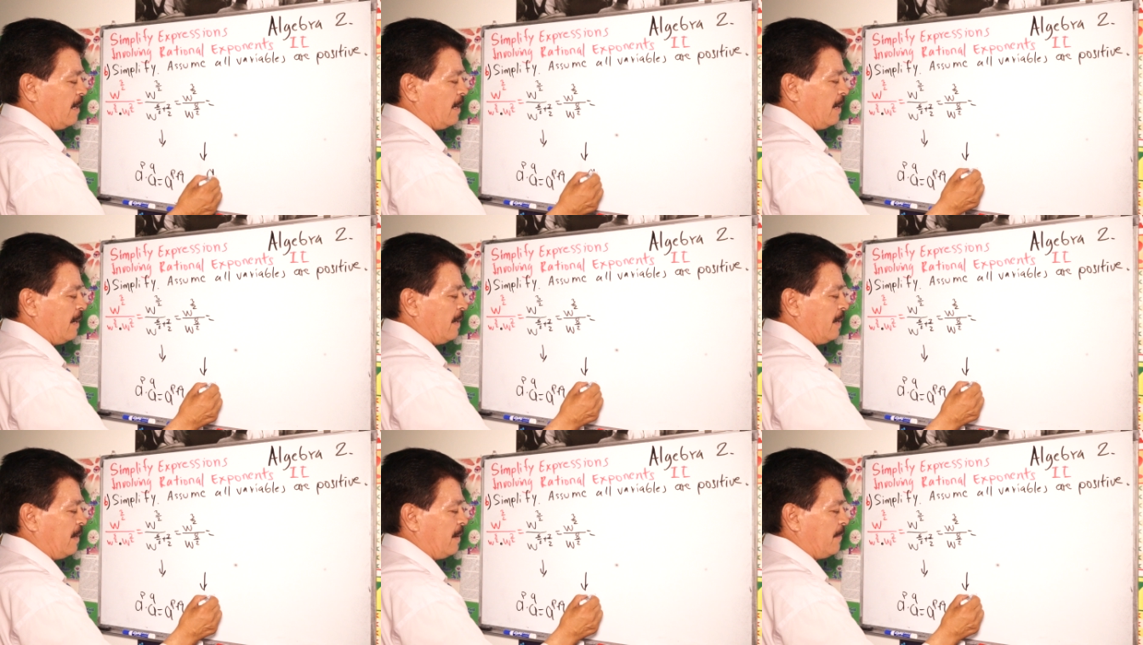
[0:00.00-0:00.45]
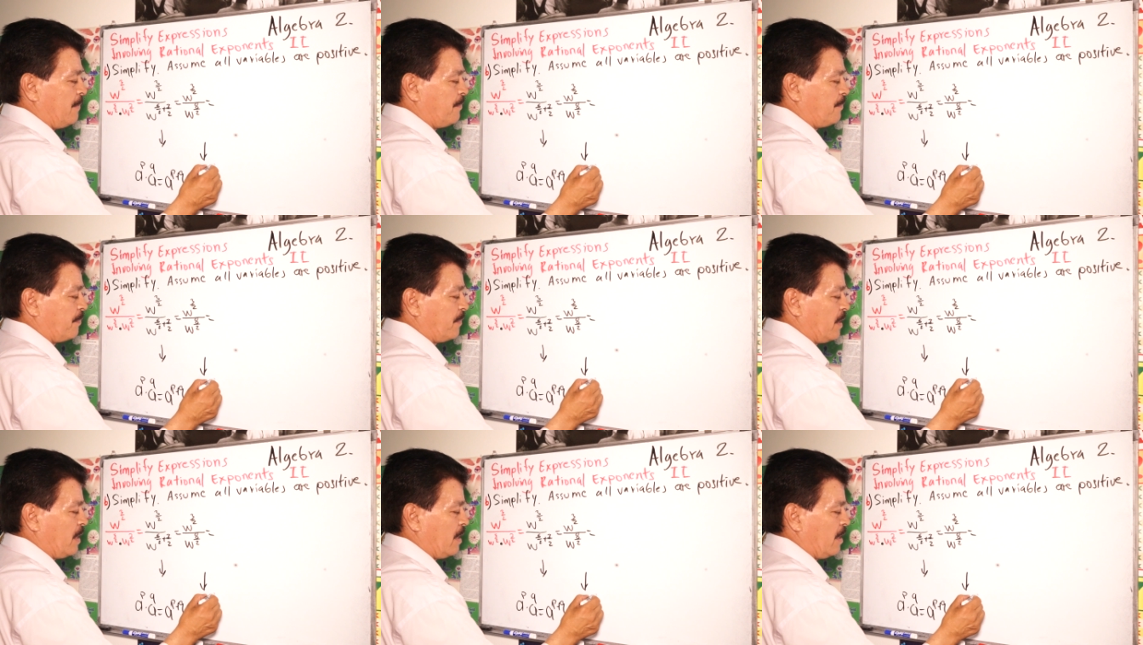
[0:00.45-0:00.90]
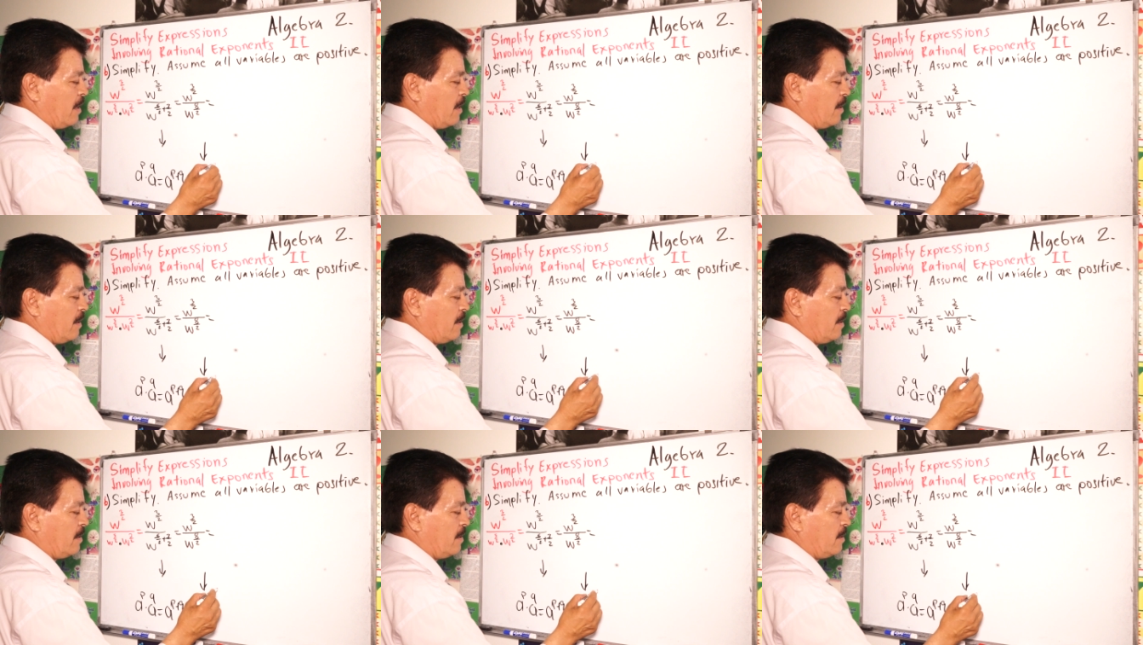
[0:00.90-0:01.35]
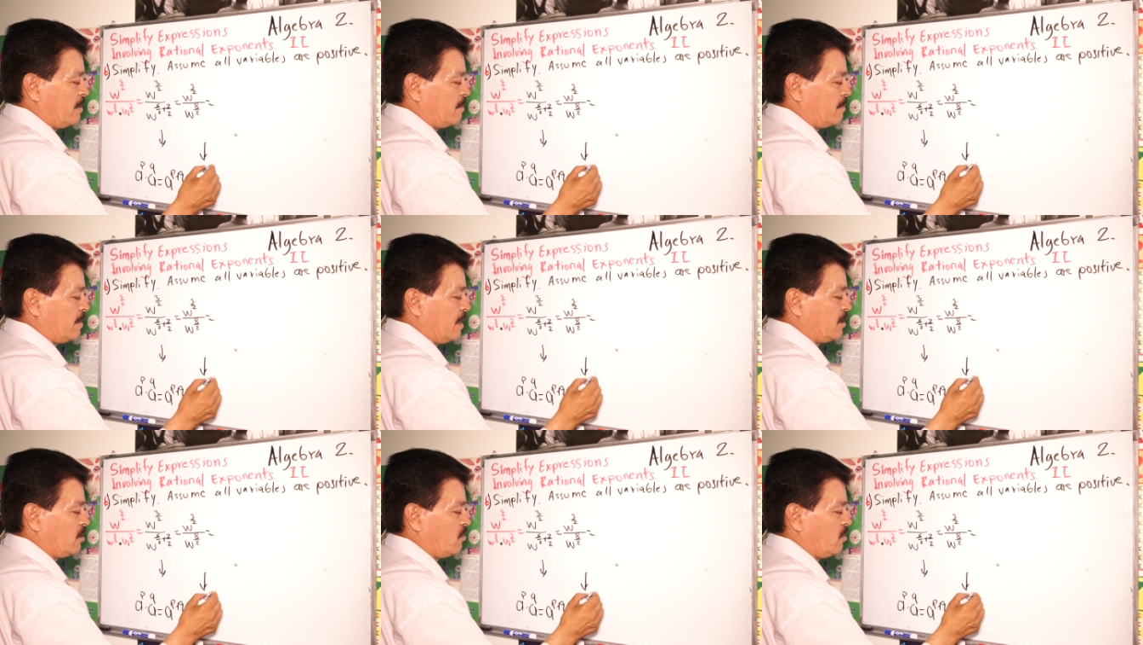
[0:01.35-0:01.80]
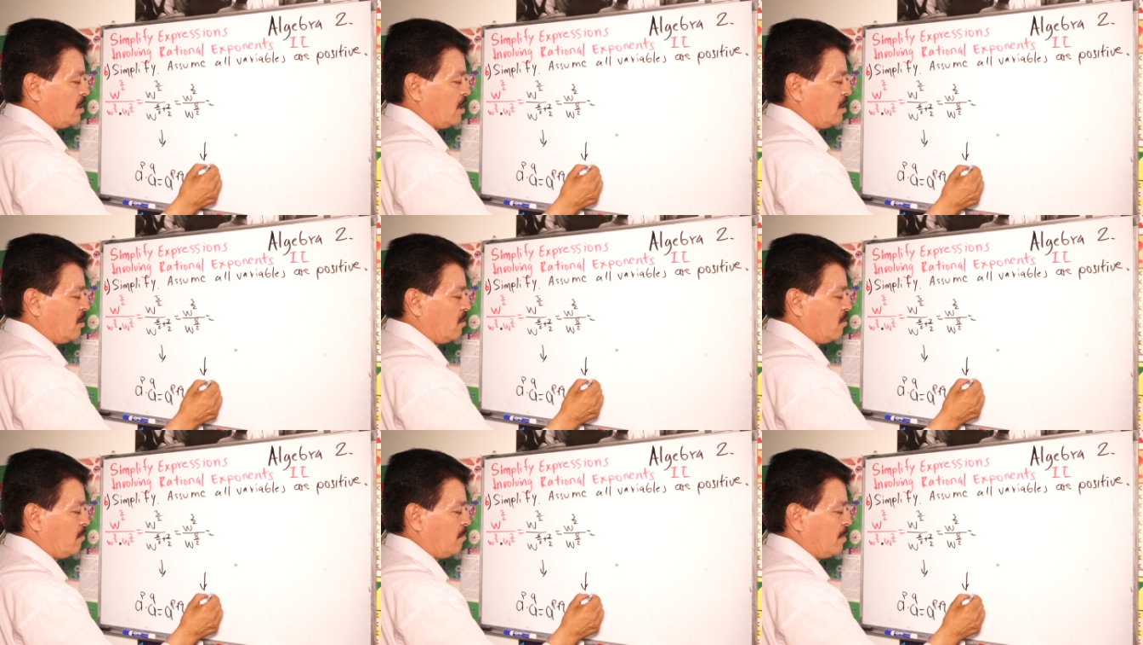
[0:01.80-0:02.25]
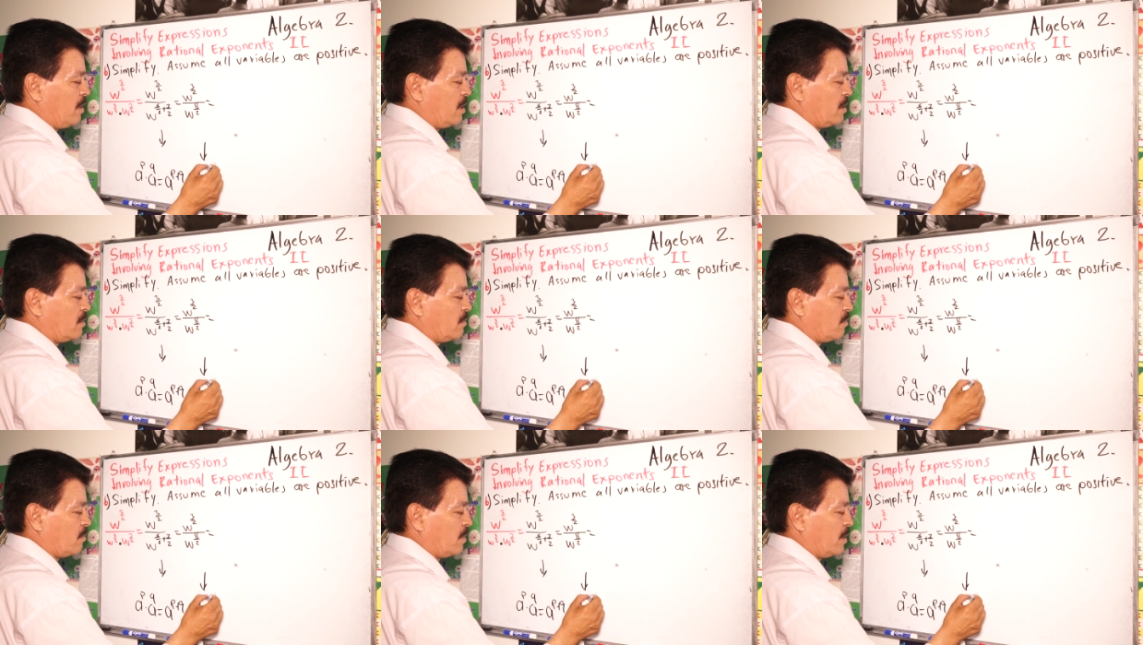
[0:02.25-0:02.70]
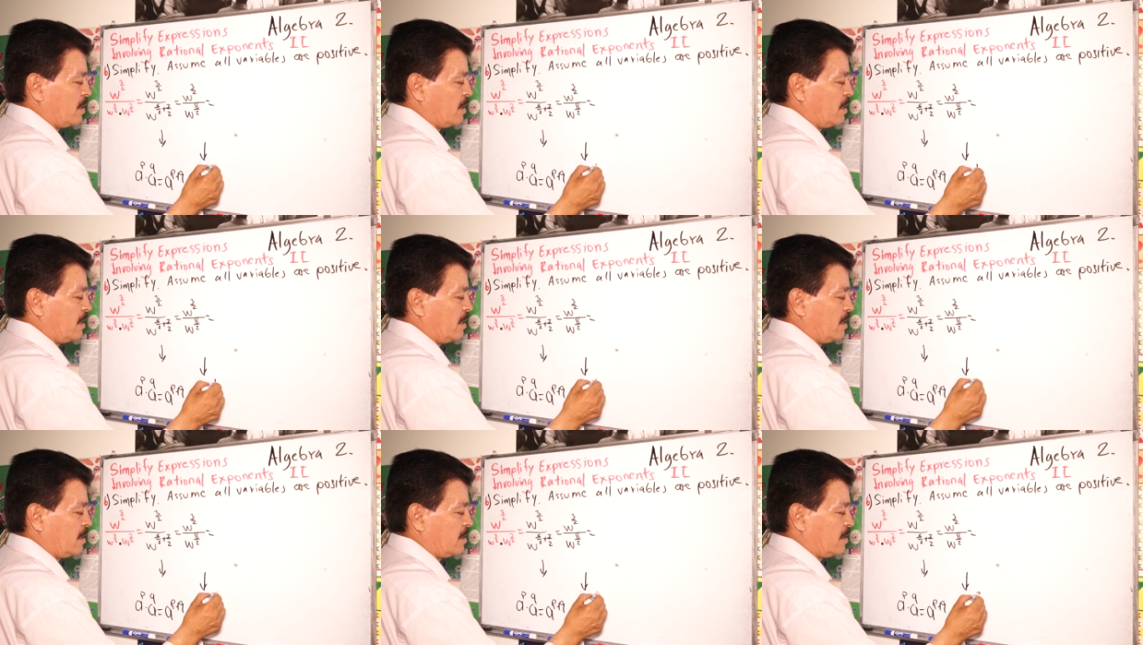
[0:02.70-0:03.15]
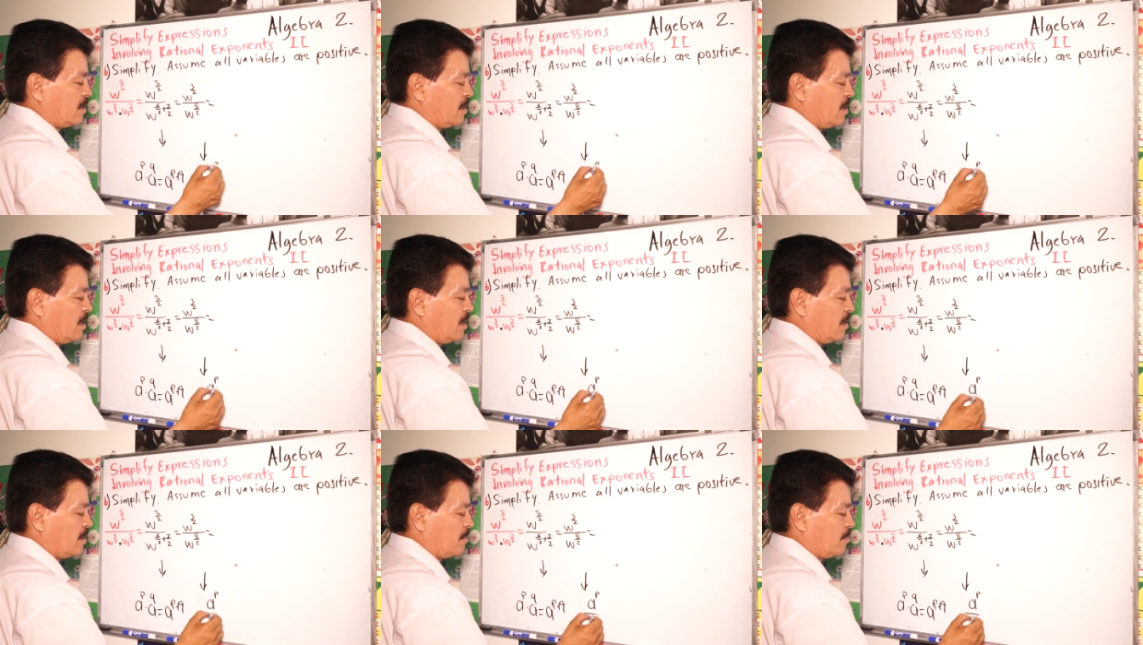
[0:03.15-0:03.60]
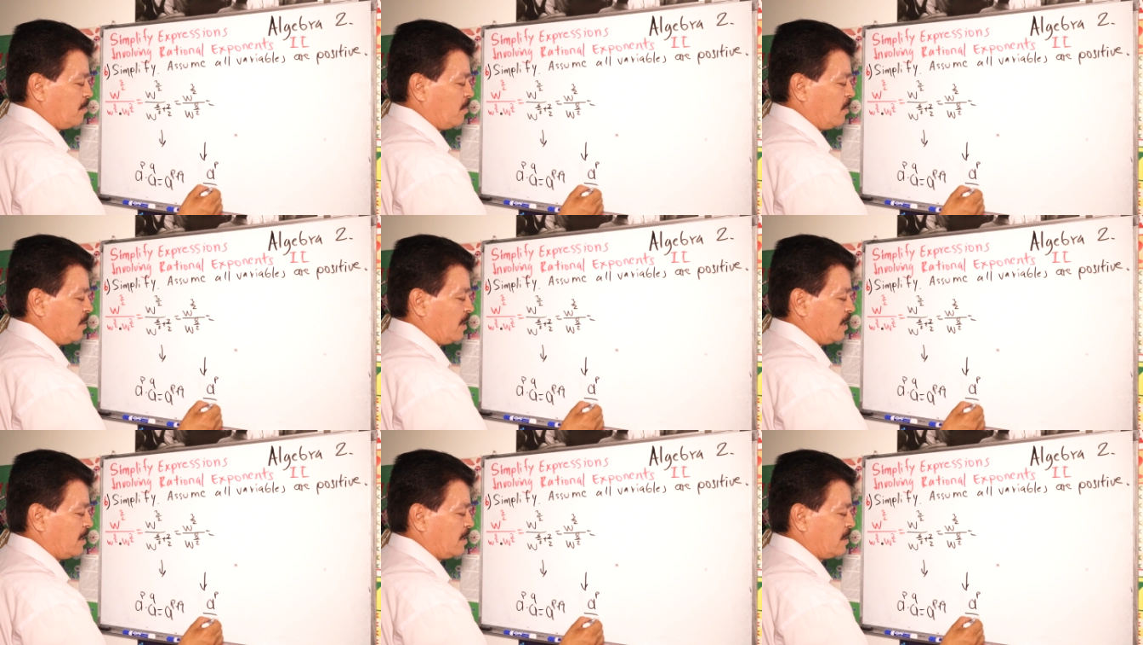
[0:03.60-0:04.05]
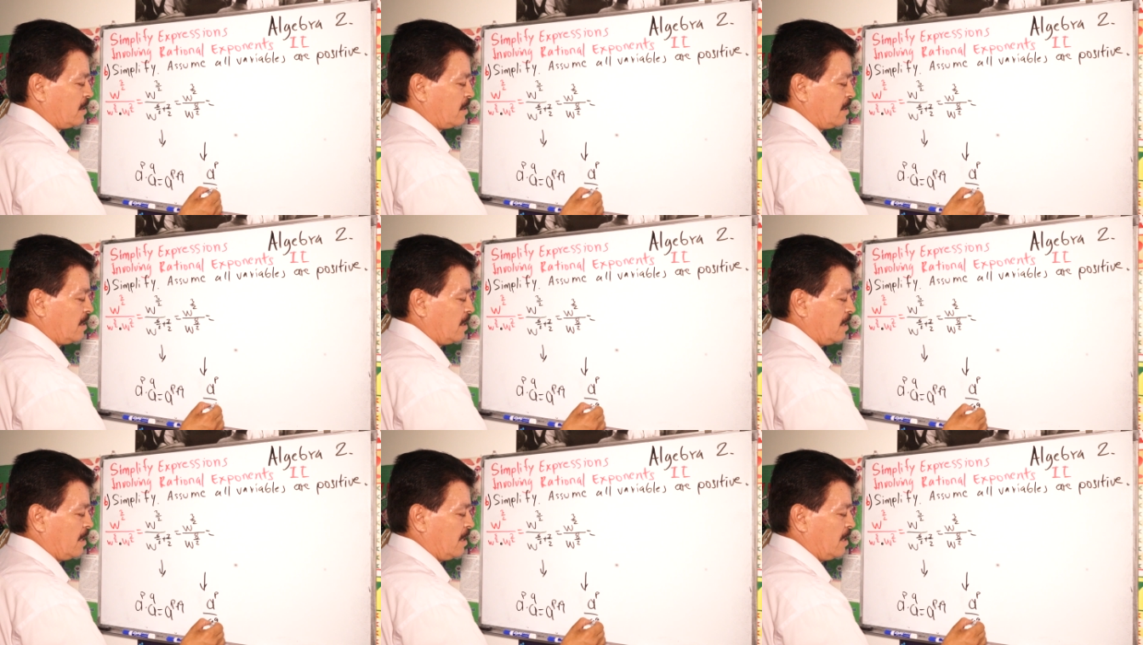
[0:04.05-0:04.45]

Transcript: um, uh, rational numbers with these uh, exponents,